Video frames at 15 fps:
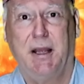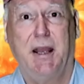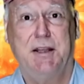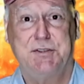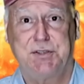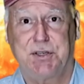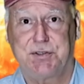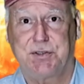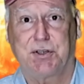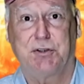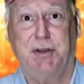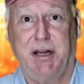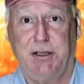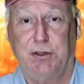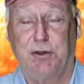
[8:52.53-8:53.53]
It's just a
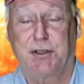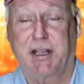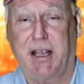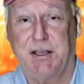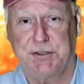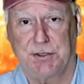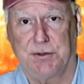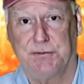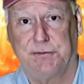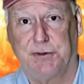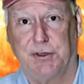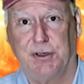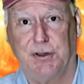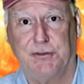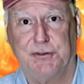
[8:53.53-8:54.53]
great location
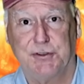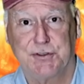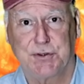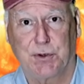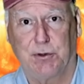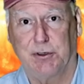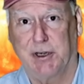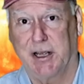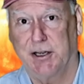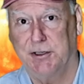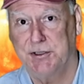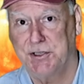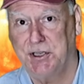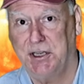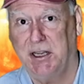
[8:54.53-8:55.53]
for solar
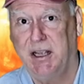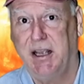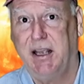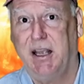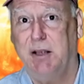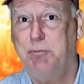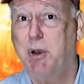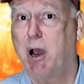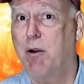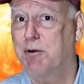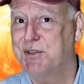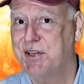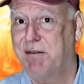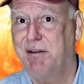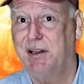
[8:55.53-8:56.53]
energy. It
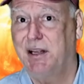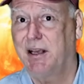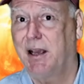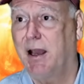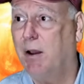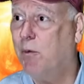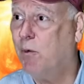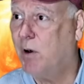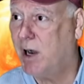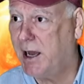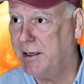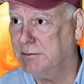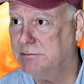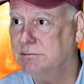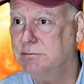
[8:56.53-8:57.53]
powers everything I
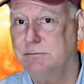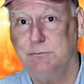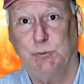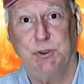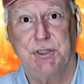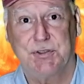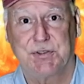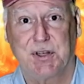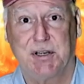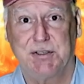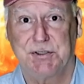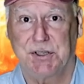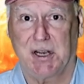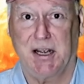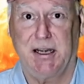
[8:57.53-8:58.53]
want when the sun
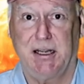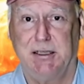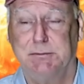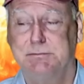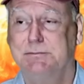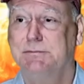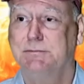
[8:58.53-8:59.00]
is shining.